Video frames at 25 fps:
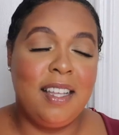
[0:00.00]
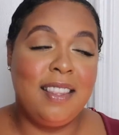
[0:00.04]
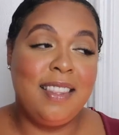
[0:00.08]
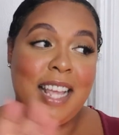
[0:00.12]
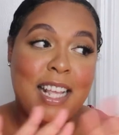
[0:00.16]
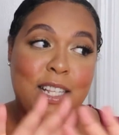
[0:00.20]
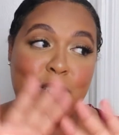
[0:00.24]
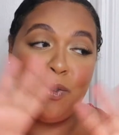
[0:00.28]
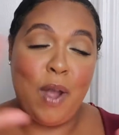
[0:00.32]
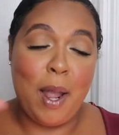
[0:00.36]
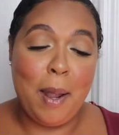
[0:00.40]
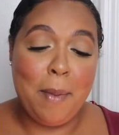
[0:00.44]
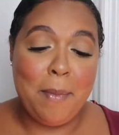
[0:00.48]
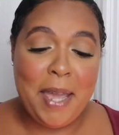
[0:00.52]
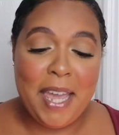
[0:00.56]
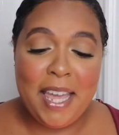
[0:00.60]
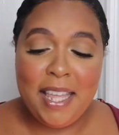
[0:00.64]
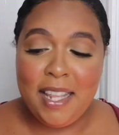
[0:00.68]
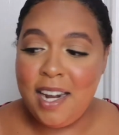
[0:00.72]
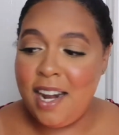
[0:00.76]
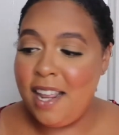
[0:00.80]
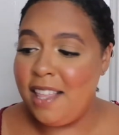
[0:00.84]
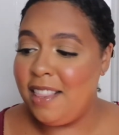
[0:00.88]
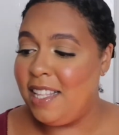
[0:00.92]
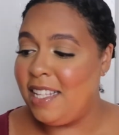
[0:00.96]
That's why I'm
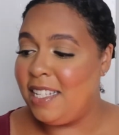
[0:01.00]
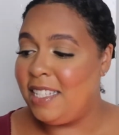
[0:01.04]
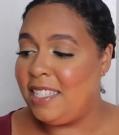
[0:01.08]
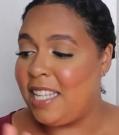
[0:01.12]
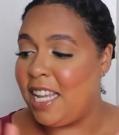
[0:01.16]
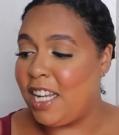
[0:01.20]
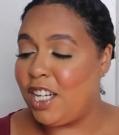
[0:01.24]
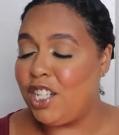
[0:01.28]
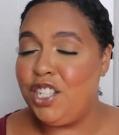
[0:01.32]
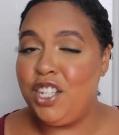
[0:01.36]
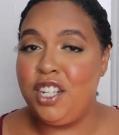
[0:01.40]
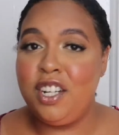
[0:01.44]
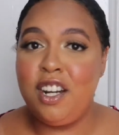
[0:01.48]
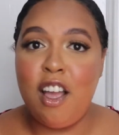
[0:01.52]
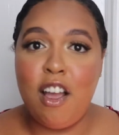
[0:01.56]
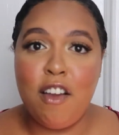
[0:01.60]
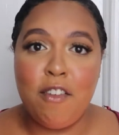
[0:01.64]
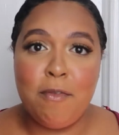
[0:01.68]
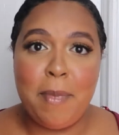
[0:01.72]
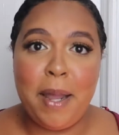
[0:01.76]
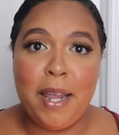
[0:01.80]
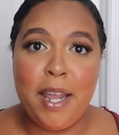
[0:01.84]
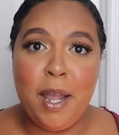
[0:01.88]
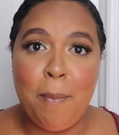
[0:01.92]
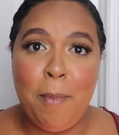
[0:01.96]
in this section
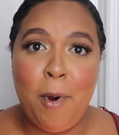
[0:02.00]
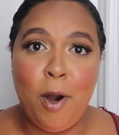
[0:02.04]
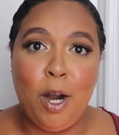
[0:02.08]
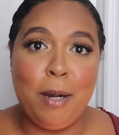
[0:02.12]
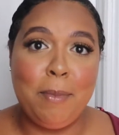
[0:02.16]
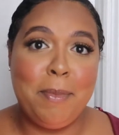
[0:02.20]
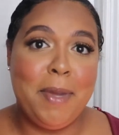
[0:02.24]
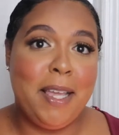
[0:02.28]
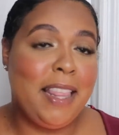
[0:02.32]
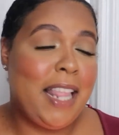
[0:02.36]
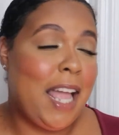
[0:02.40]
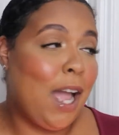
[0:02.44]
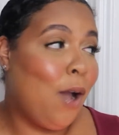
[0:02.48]
of my apartment.